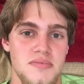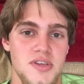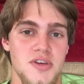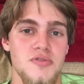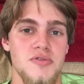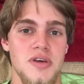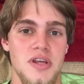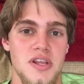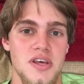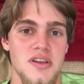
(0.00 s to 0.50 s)

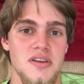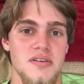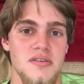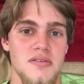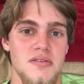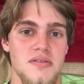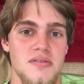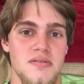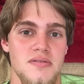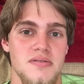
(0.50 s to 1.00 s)
You did it.
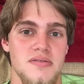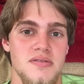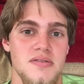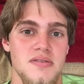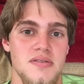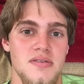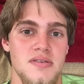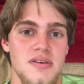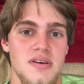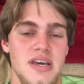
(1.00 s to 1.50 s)

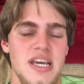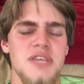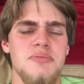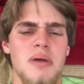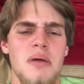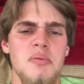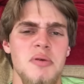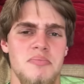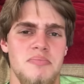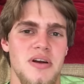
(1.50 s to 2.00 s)
He's
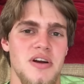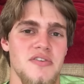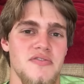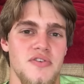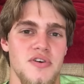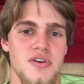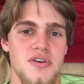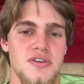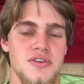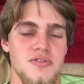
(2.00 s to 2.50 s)
probably
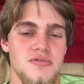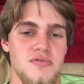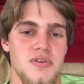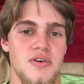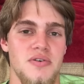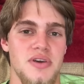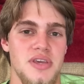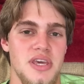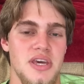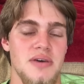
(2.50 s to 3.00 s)
barefoot, too,
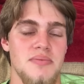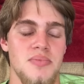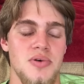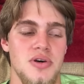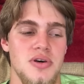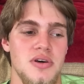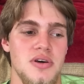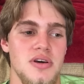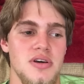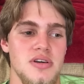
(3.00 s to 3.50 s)
knowing him.
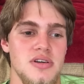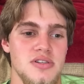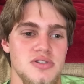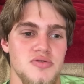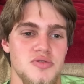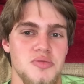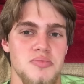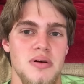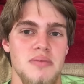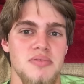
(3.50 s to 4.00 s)
So
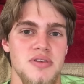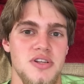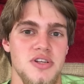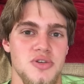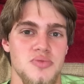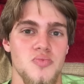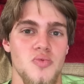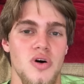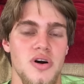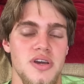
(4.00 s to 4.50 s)
he's probably
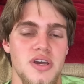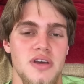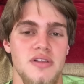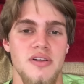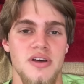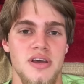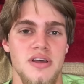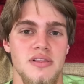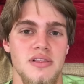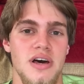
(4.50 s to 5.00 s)
just walking
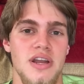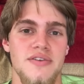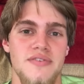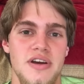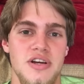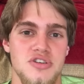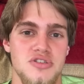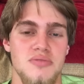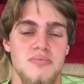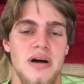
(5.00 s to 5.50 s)
like a lot of
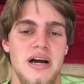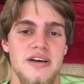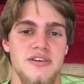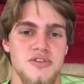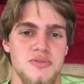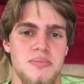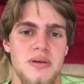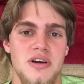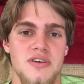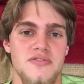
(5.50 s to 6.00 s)
extra
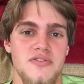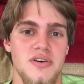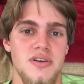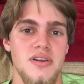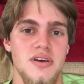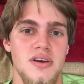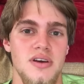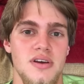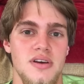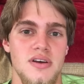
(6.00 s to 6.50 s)
miles barefoot.
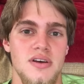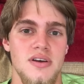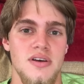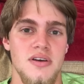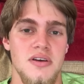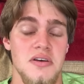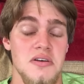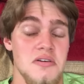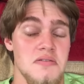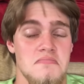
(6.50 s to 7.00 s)

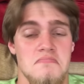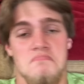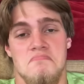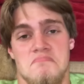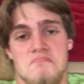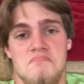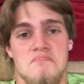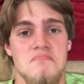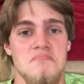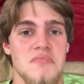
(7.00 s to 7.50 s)

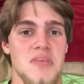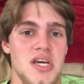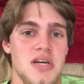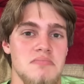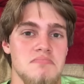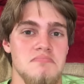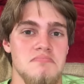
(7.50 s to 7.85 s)
Yeah.